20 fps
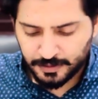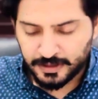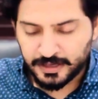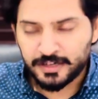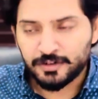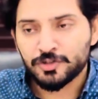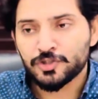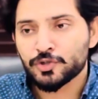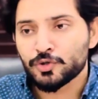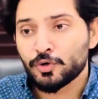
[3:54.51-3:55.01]

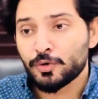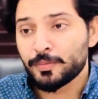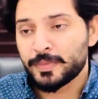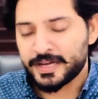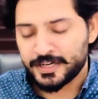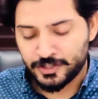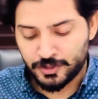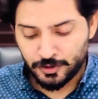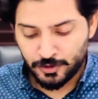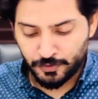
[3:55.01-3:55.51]
Here is no
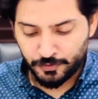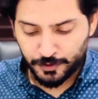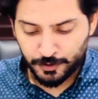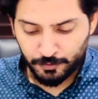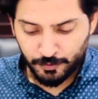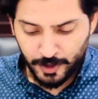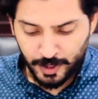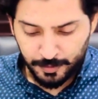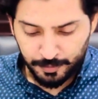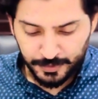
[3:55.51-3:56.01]
mention of
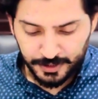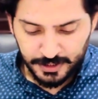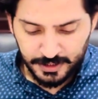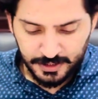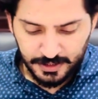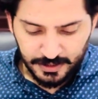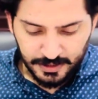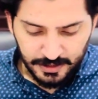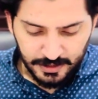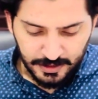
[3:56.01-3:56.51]

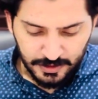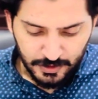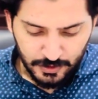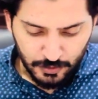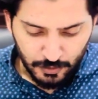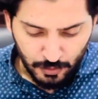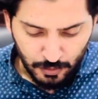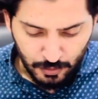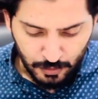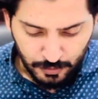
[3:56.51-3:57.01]
environment.
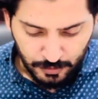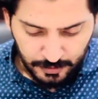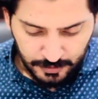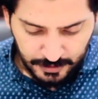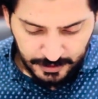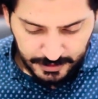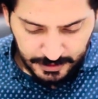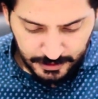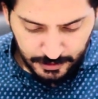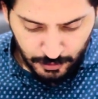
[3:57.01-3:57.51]
So
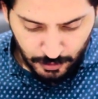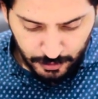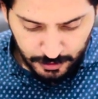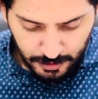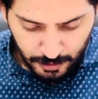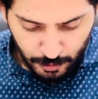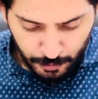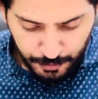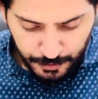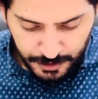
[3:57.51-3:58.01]
this is
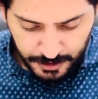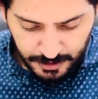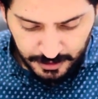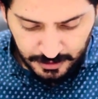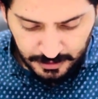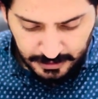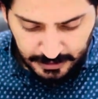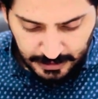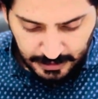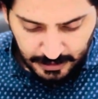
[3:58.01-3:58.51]
not the
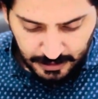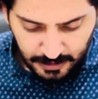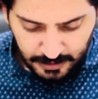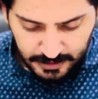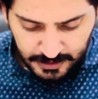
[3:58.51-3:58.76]
option.